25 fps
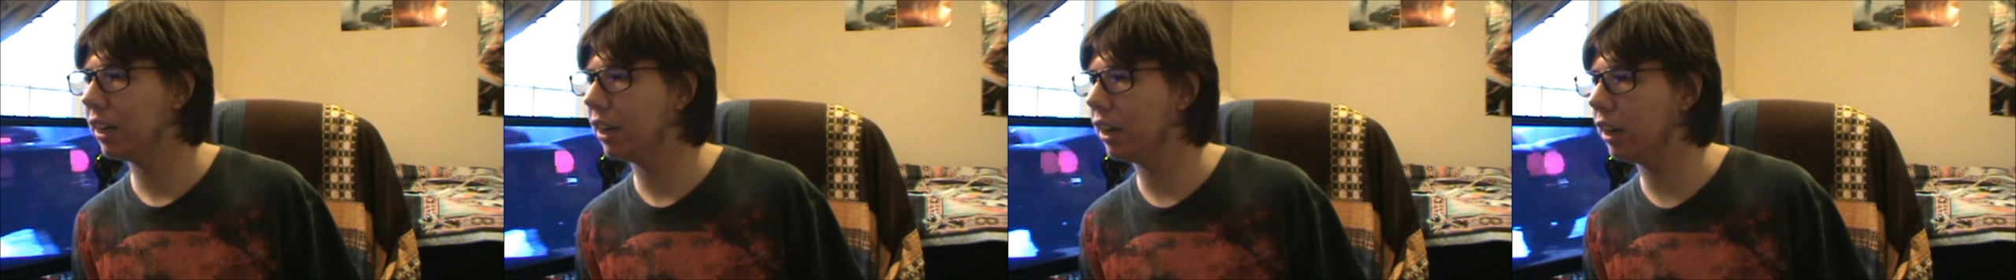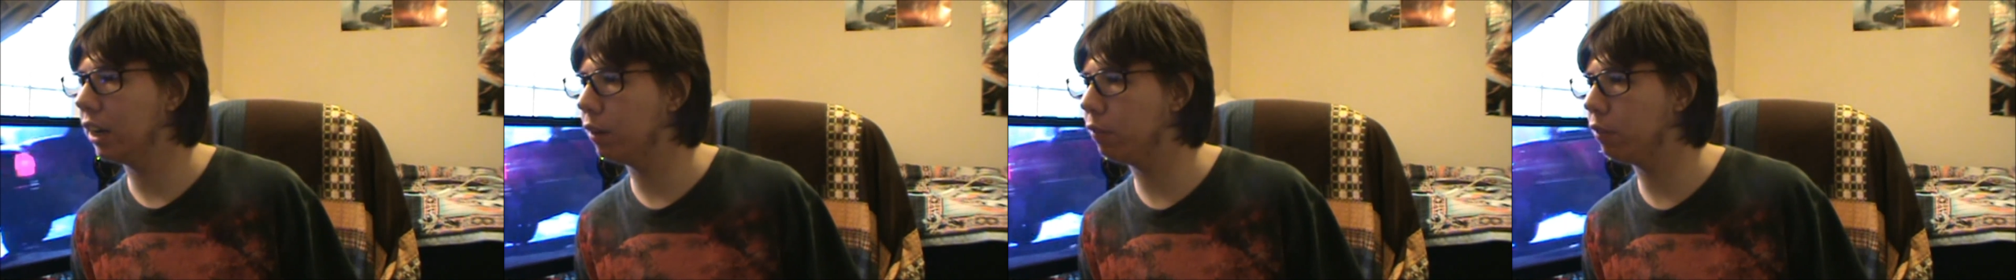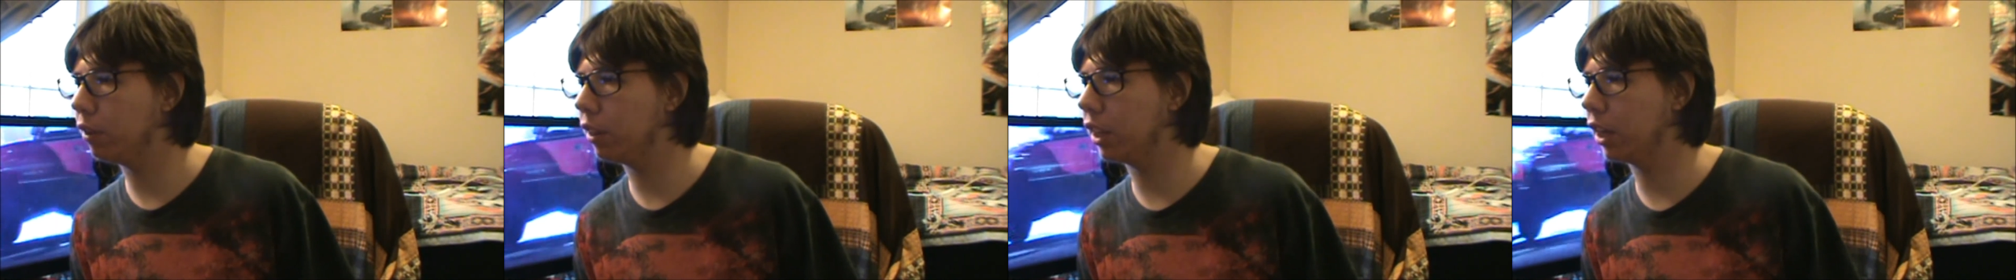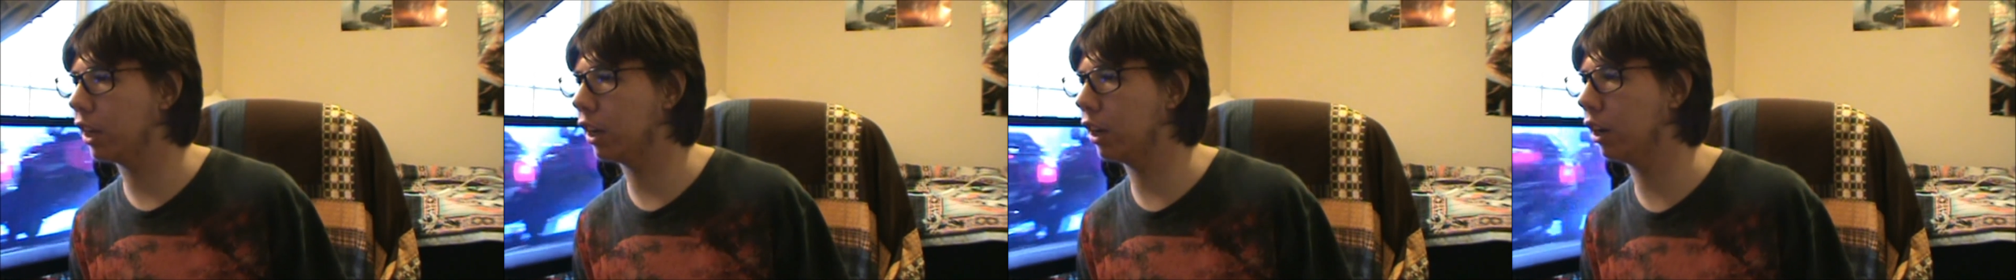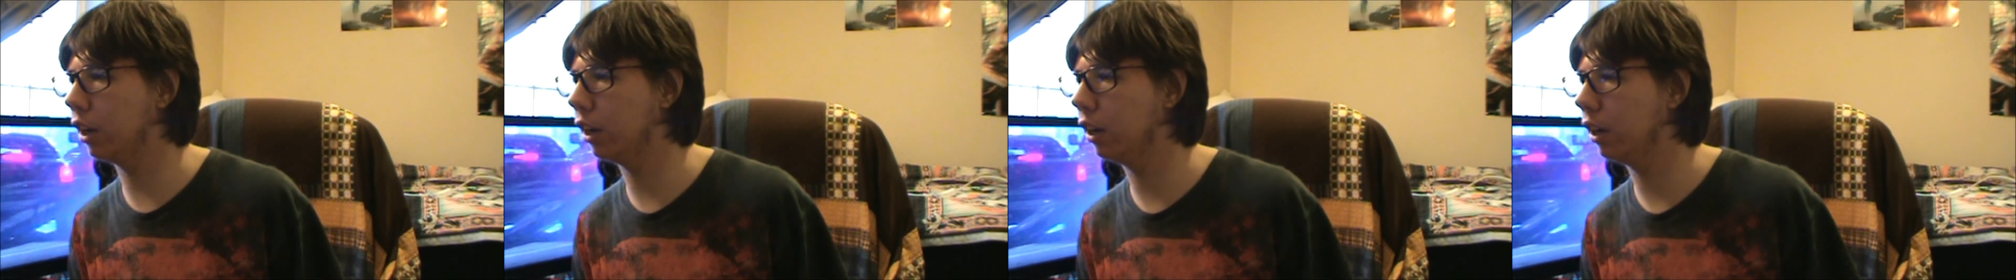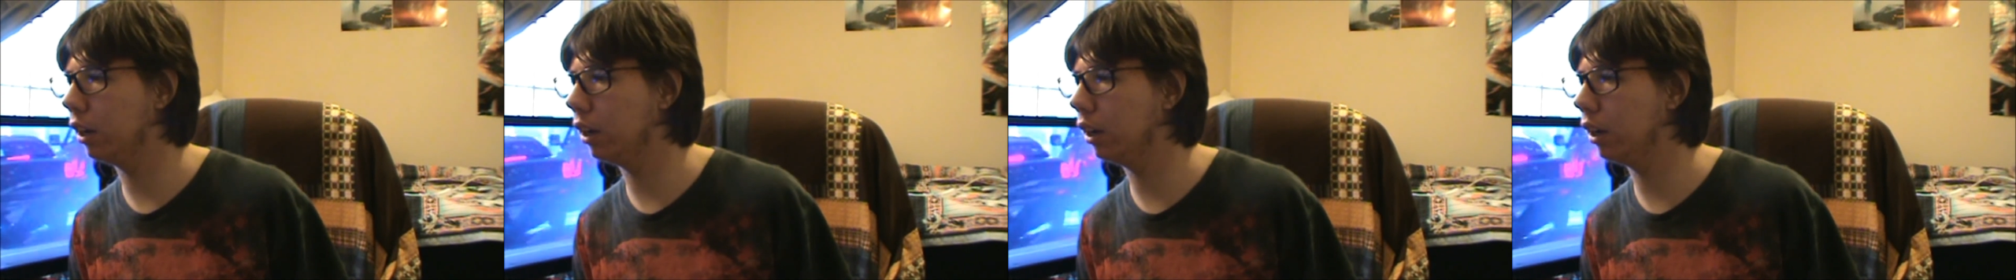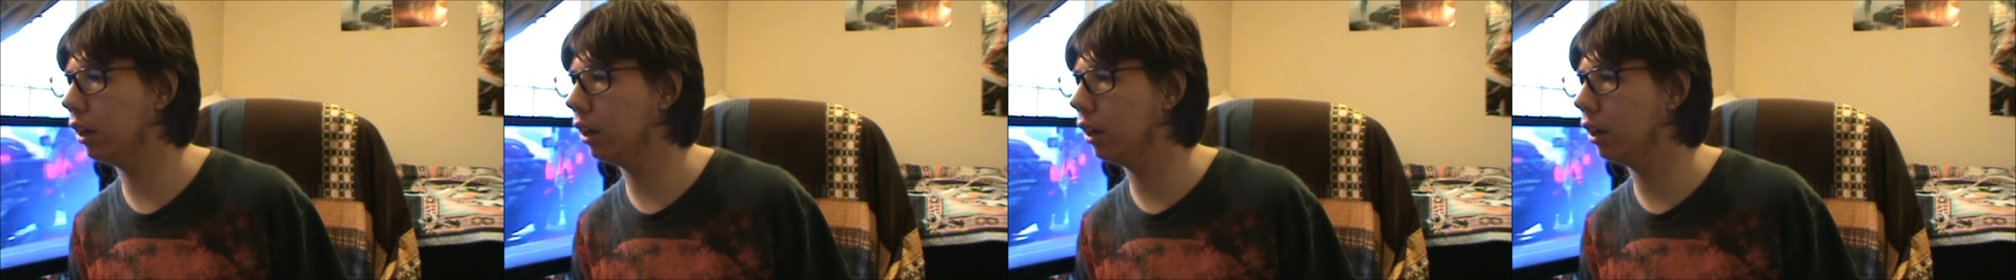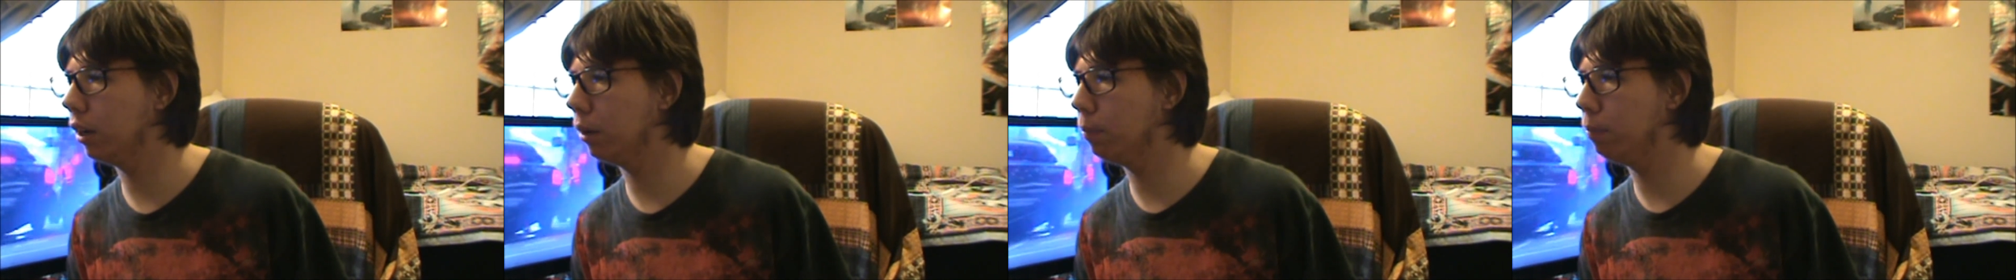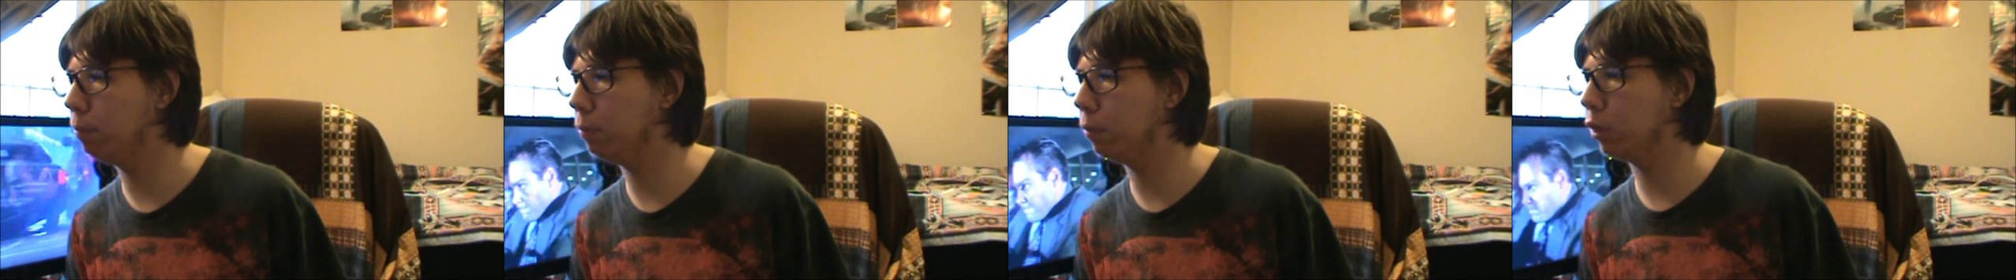even
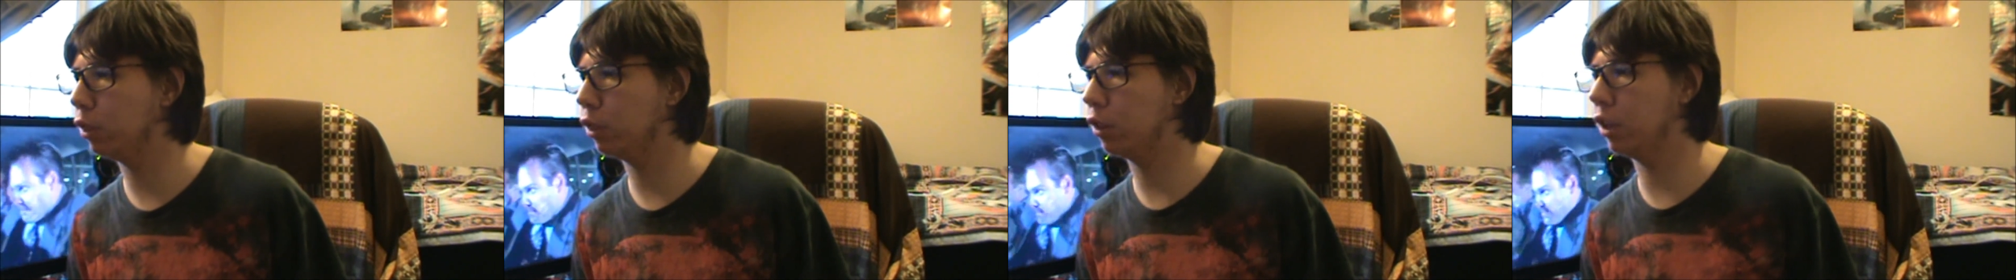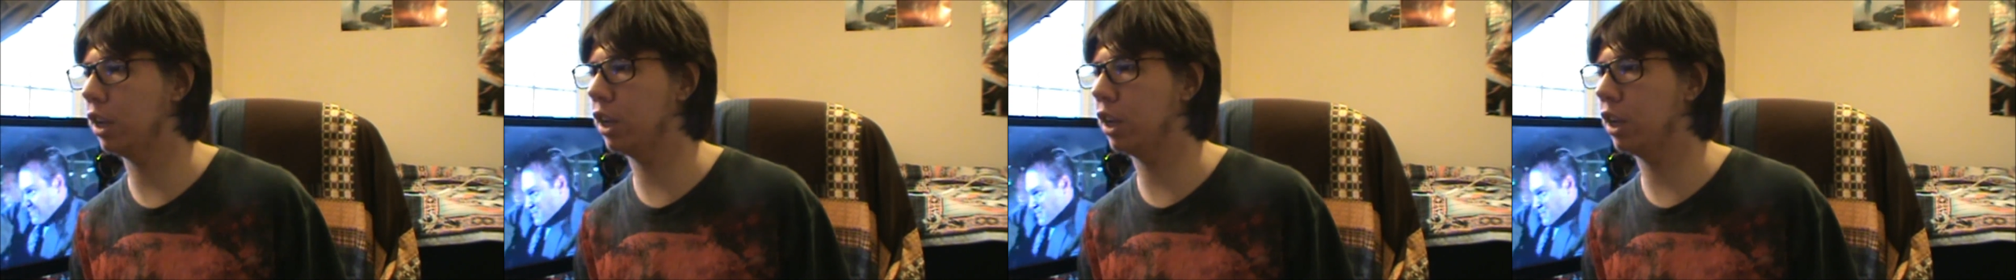the